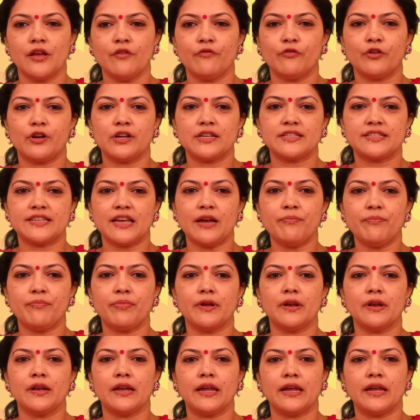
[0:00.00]
For
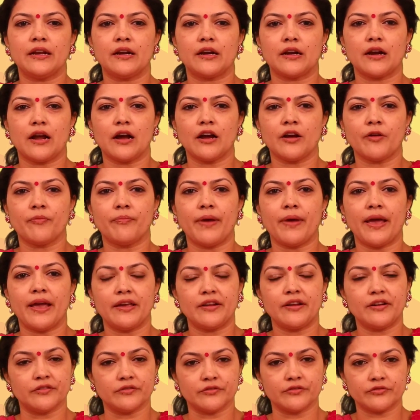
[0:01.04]
example, in rag
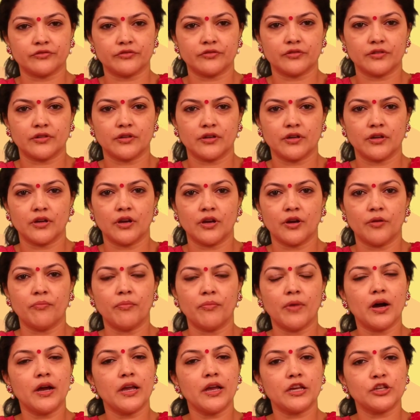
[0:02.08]
Bhairav,
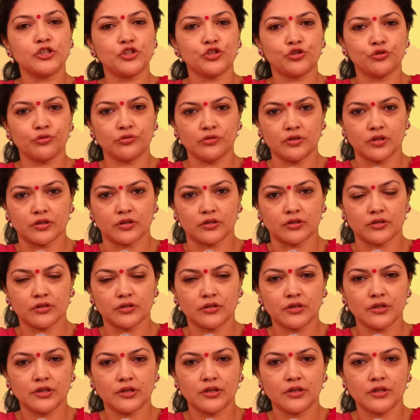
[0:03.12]
Ma is Shuddha,
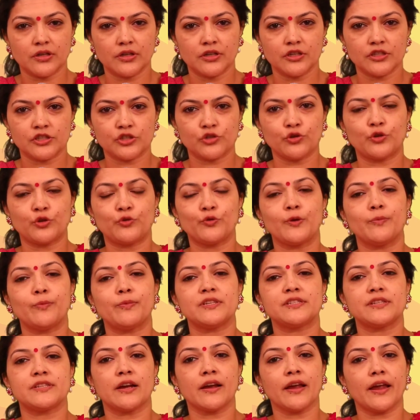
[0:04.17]
so it will be
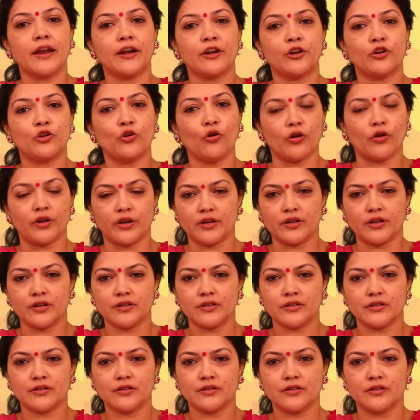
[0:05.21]
sung at dawn.
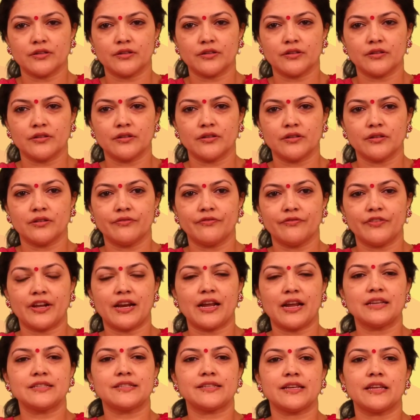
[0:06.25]

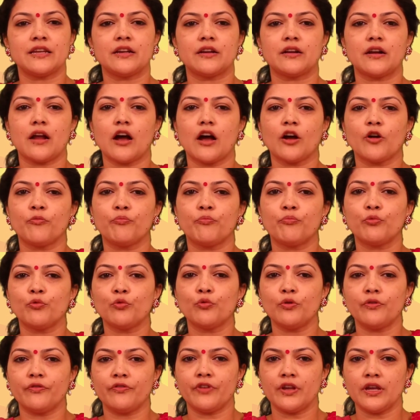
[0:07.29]
Whereas in rag
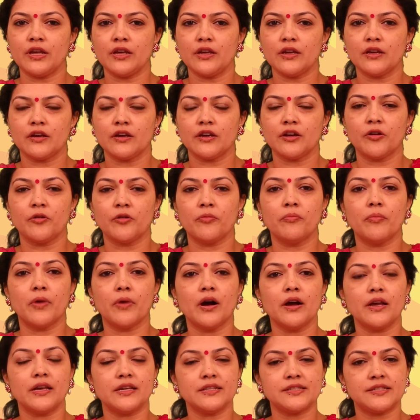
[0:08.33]
Purvi,
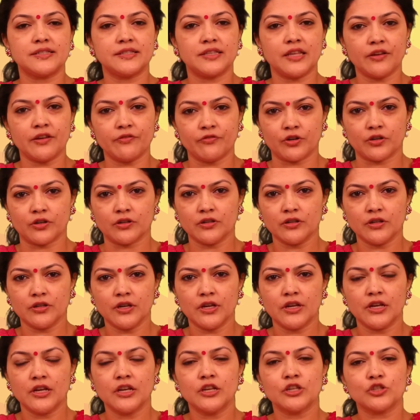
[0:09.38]
Ma is Tivra,
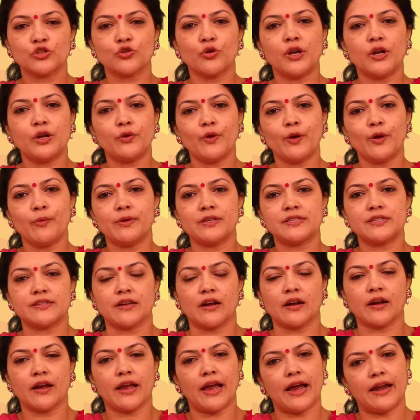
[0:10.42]
so it will be
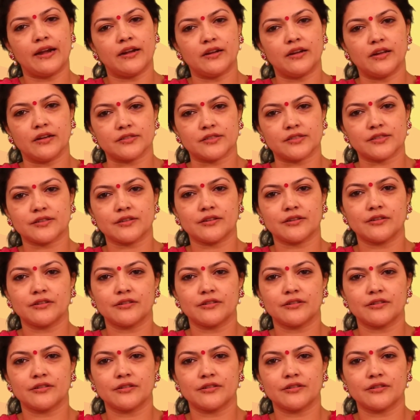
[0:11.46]
sung at dusk.